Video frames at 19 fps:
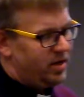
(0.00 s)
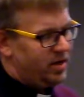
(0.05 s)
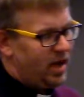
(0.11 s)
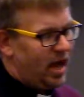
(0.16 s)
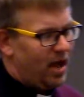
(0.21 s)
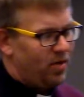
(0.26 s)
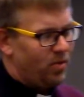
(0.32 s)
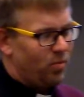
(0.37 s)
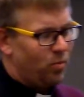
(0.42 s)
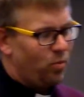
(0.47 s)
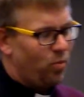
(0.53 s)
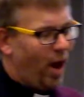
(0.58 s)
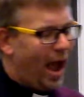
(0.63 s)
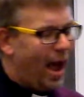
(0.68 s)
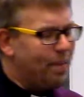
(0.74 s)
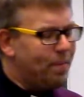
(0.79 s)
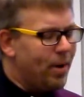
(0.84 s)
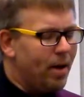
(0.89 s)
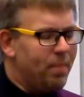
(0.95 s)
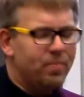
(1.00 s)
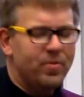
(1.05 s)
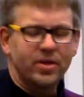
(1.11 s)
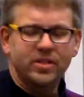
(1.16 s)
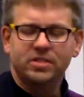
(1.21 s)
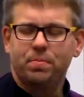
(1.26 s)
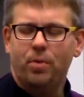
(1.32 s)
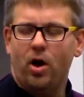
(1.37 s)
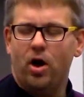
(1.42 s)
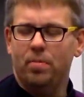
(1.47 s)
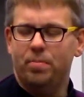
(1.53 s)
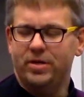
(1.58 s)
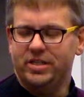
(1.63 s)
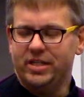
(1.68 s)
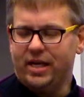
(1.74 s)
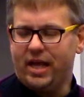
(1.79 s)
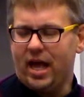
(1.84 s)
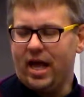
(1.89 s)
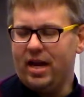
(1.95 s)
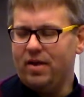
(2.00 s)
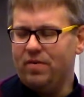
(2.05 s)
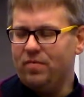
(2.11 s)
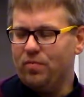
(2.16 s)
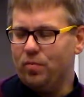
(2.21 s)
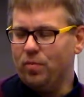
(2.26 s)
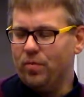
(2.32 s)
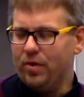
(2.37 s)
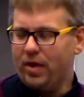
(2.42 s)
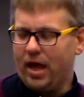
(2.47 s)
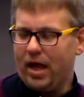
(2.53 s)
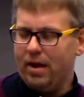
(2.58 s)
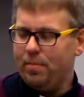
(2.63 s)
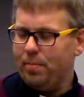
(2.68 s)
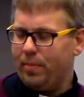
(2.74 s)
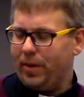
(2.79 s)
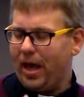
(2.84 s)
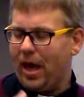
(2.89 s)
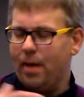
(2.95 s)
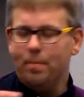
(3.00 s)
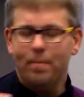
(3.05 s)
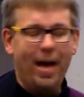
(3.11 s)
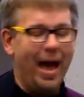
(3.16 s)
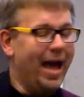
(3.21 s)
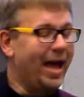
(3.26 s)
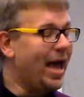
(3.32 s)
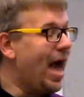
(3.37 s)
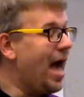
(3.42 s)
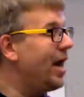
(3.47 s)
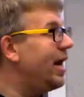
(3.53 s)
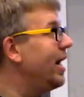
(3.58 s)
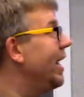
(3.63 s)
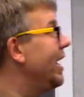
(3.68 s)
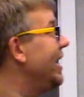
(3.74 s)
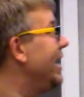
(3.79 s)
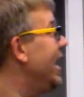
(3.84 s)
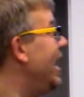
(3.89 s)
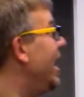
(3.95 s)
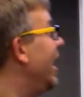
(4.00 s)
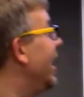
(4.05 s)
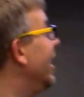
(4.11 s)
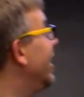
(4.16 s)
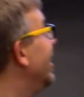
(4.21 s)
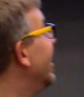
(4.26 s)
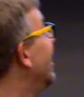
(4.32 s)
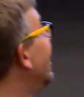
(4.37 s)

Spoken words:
not wrap up this part, but to kind of come back at it again,